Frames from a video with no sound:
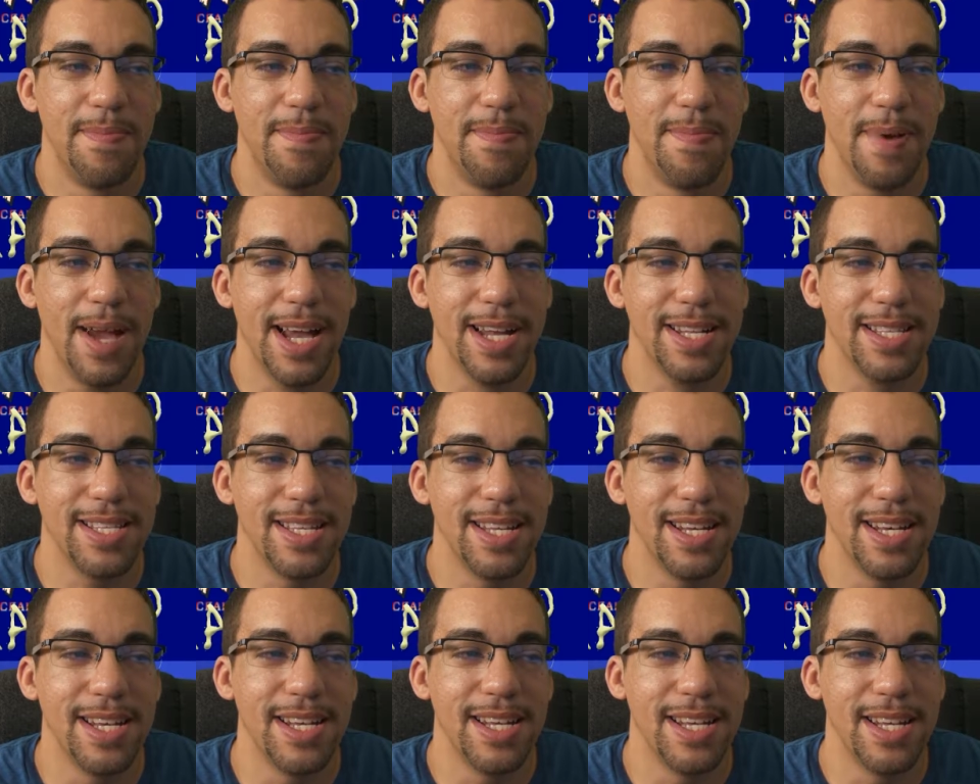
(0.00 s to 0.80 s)
Back
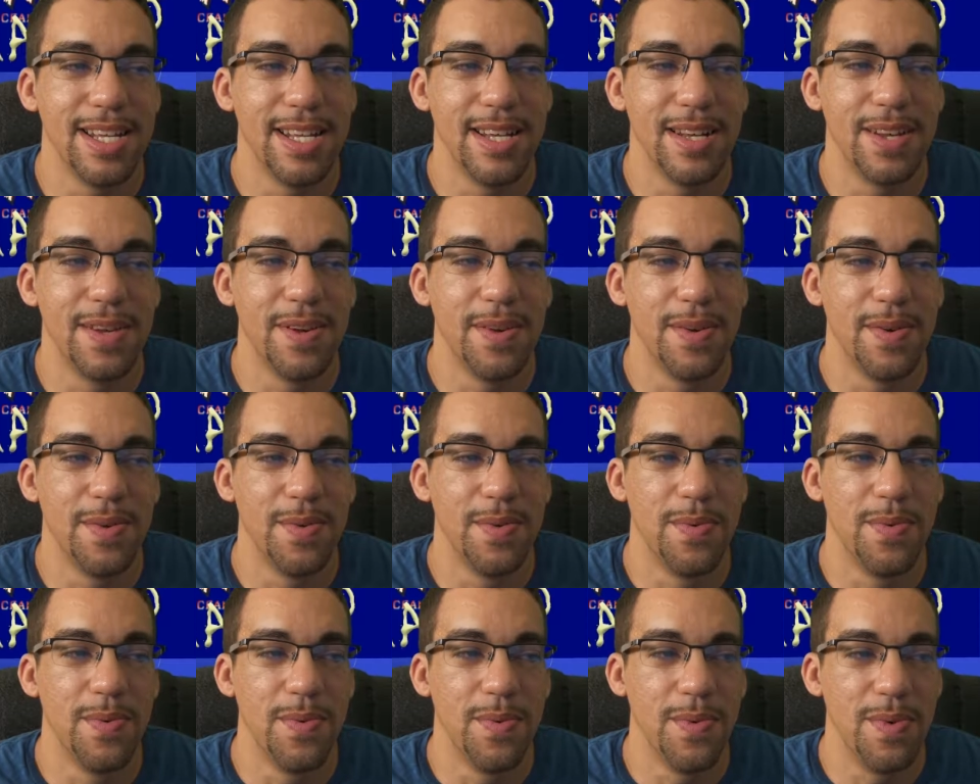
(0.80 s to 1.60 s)
to...
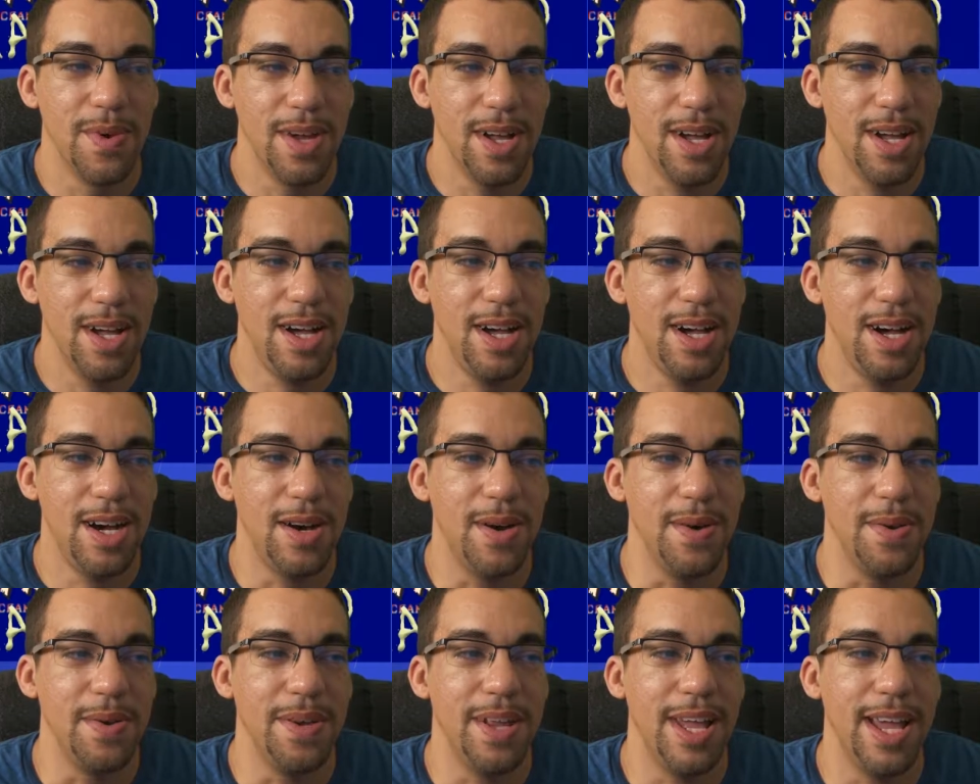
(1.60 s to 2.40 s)

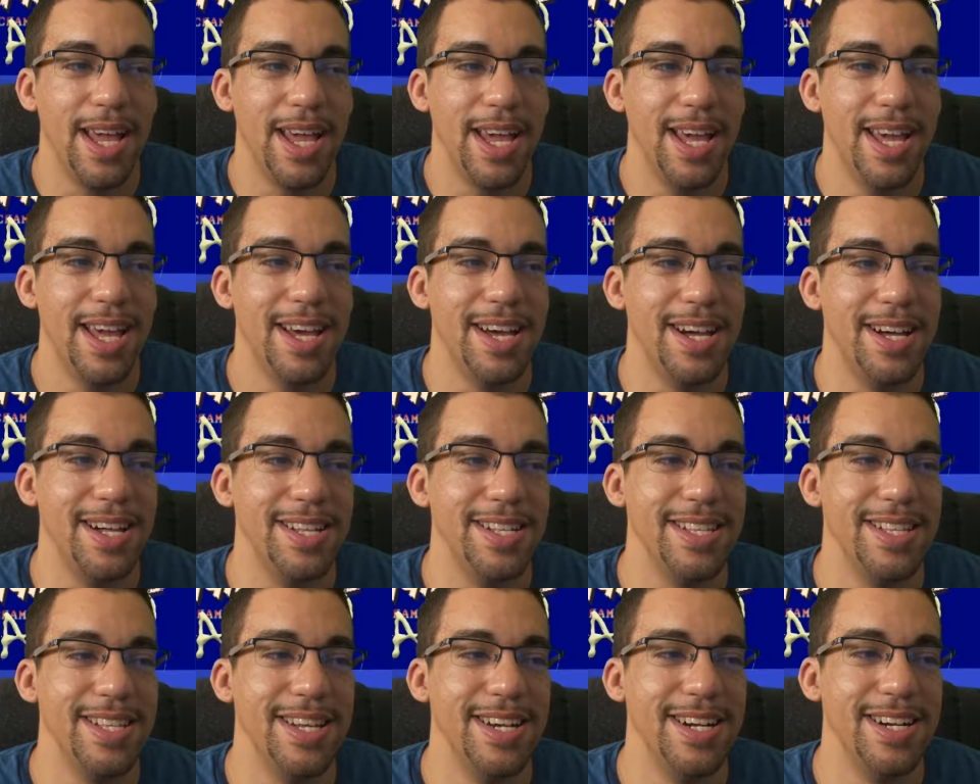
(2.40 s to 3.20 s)
Oh,
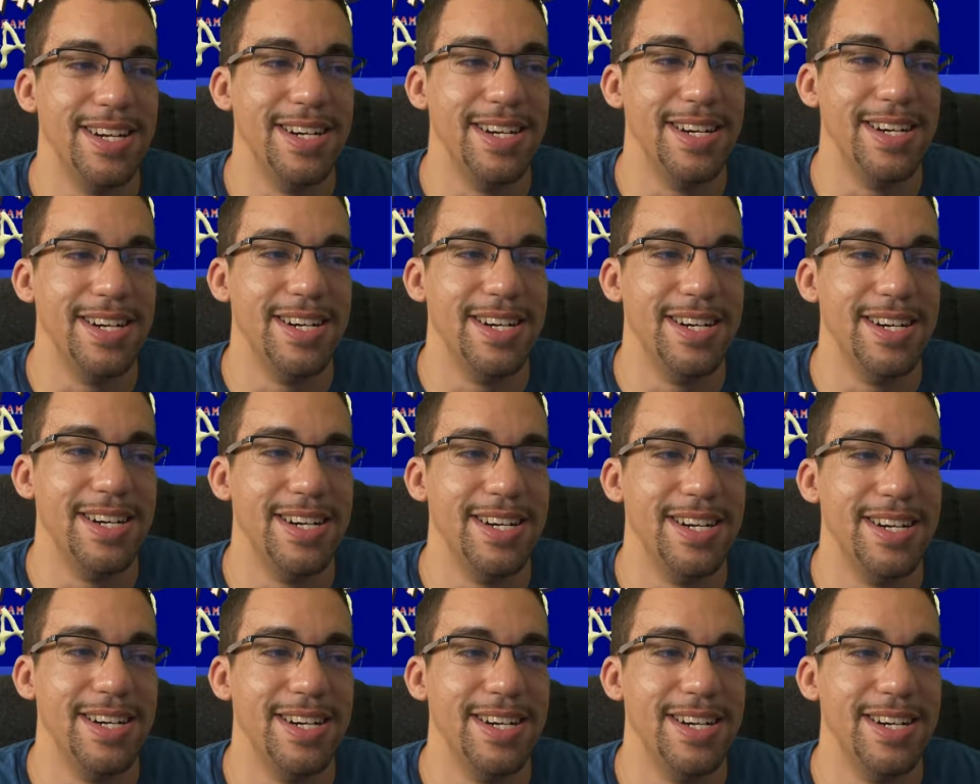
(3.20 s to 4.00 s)
hell no.
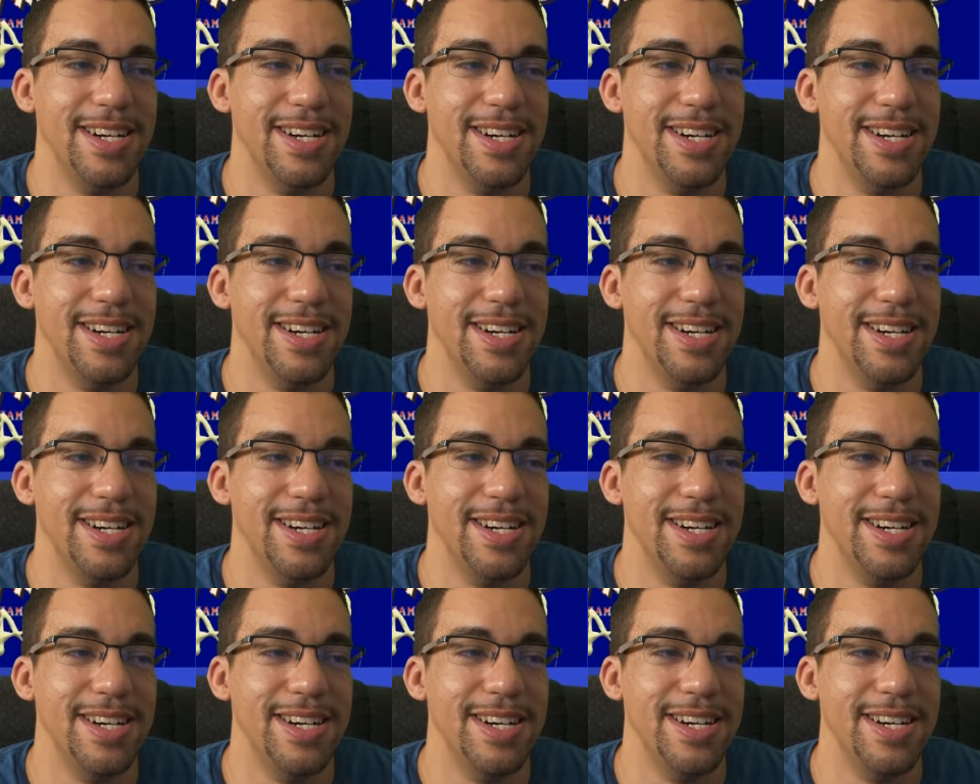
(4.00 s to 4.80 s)
See, he
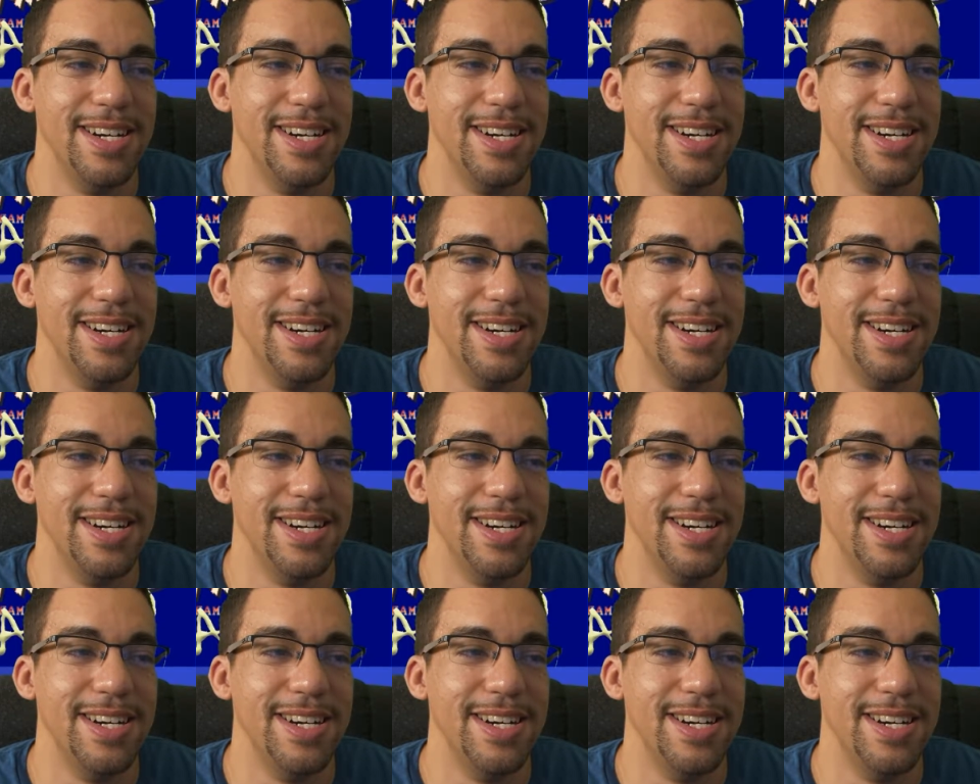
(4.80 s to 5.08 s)
can't do it.